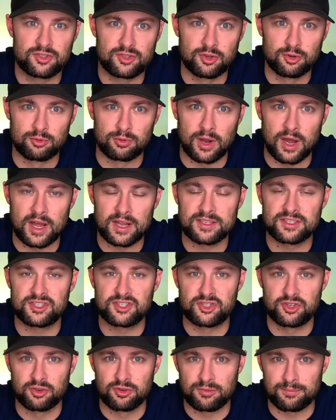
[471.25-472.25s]
2
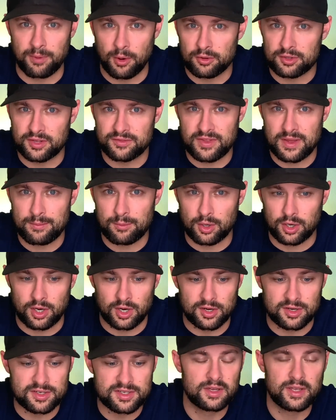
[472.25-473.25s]
runs, both of them were
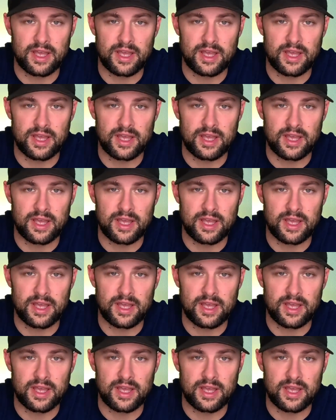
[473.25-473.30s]
earned.